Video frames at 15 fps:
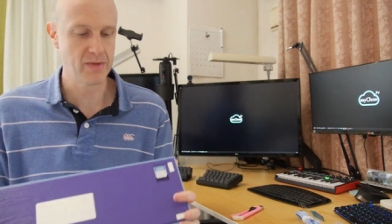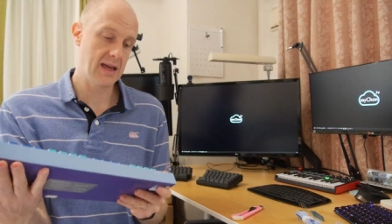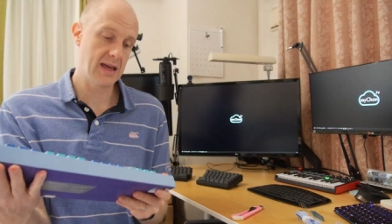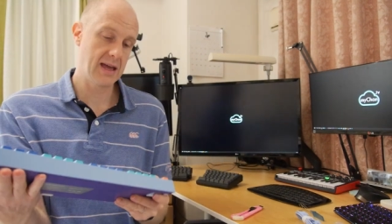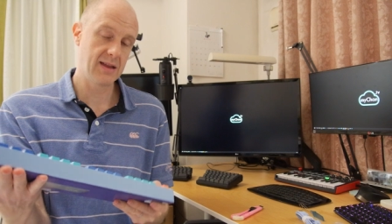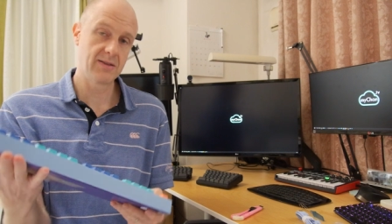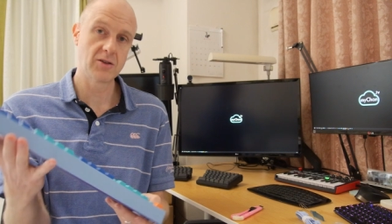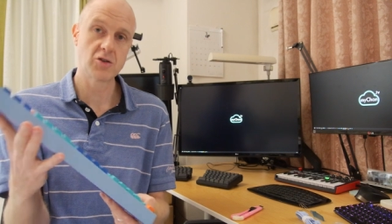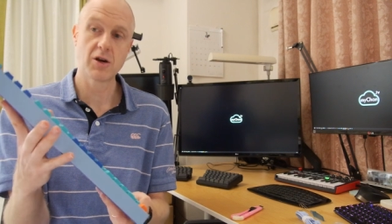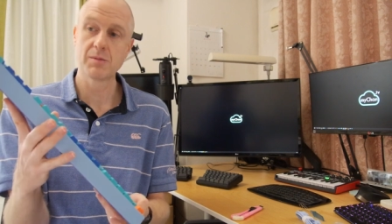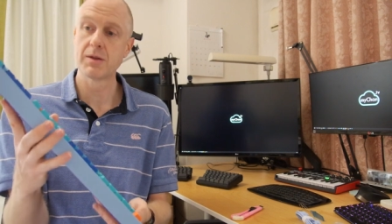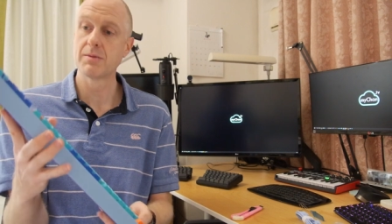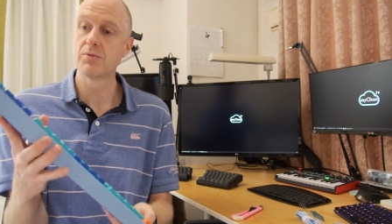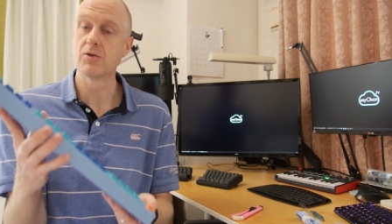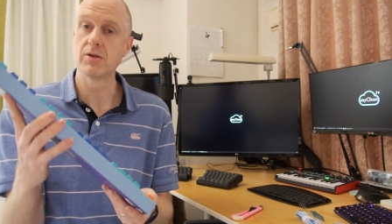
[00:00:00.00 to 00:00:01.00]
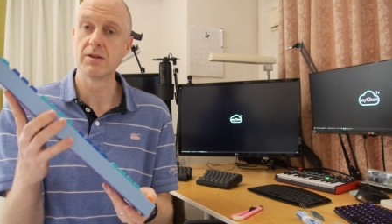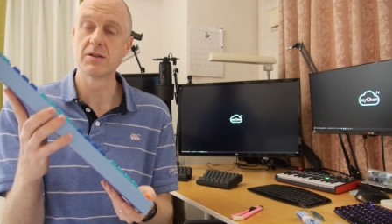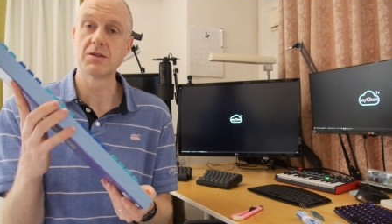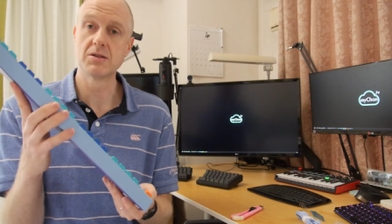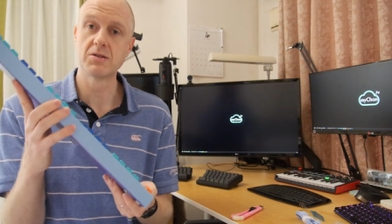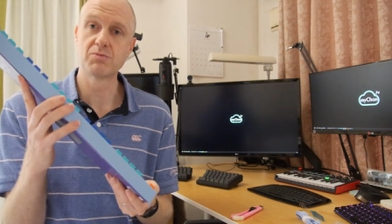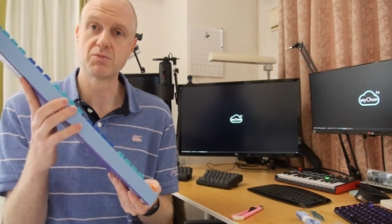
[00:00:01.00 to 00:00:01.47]
And the top of the board,
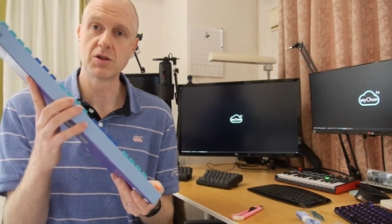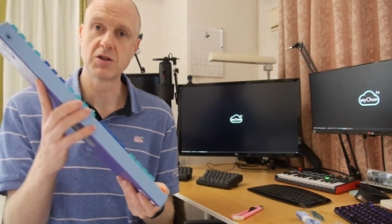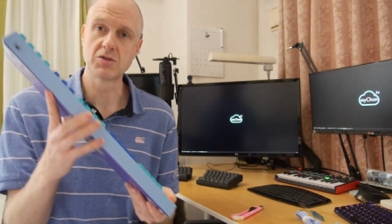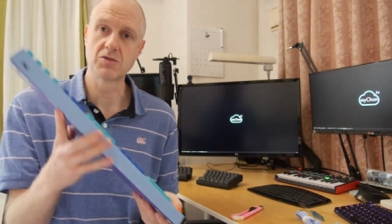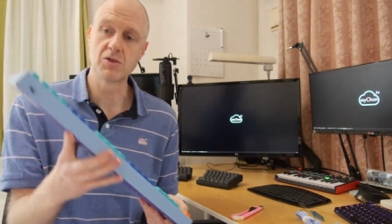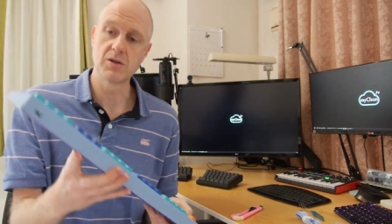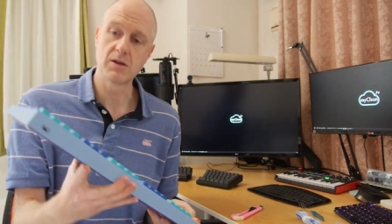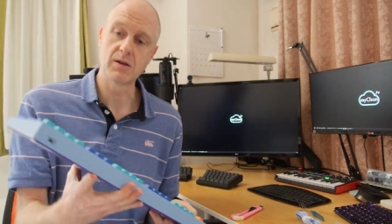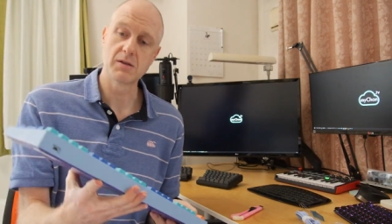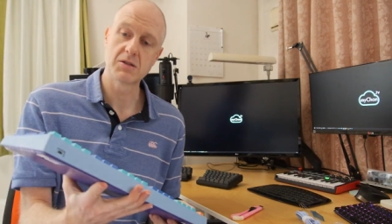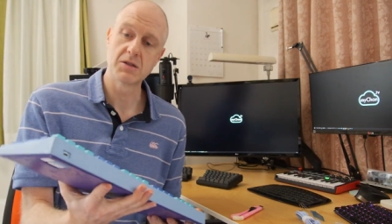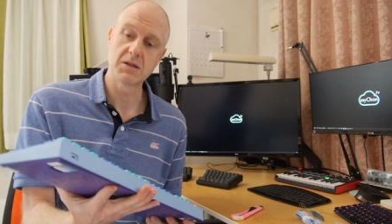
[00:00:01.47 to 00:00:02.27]
this is pretty sturdy.